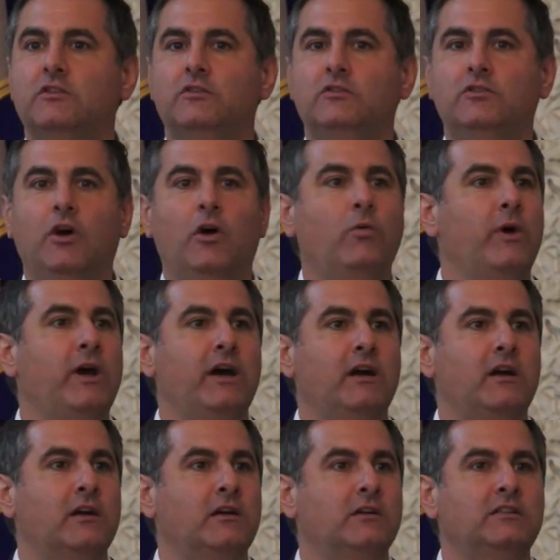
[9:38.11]

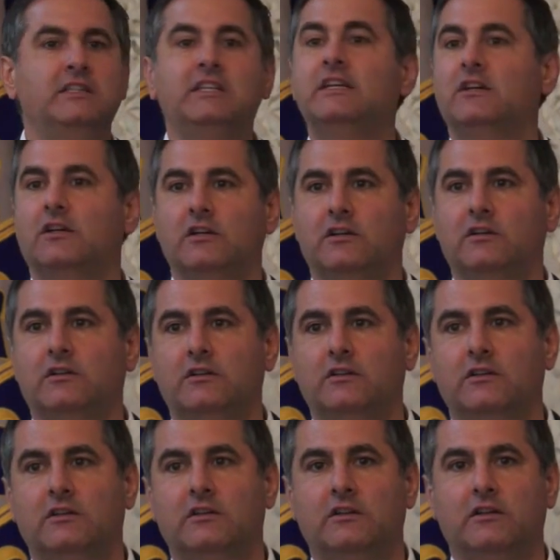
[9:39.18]
nowhere near
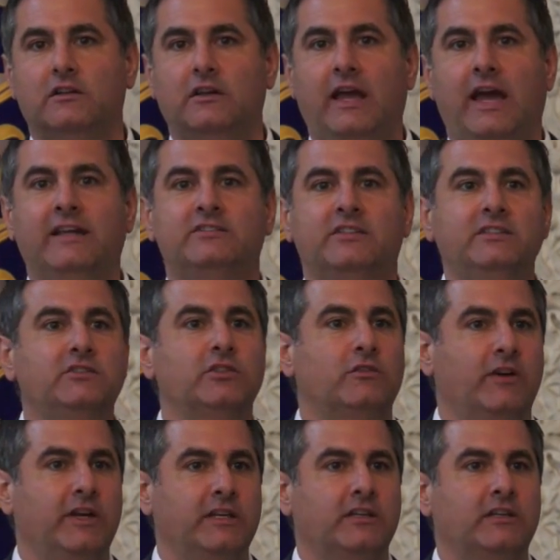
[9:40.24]
as
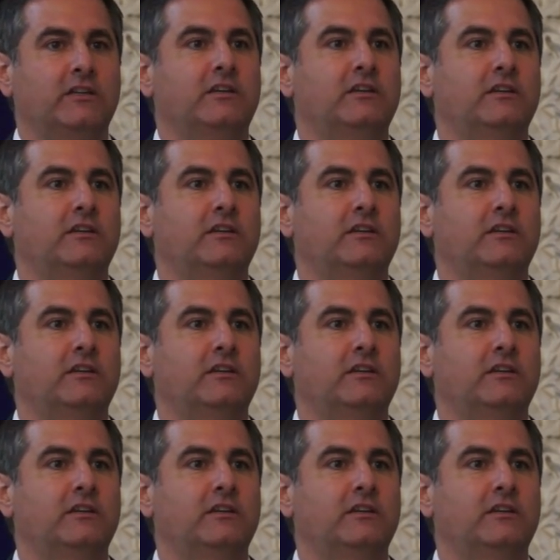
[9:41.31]
integrated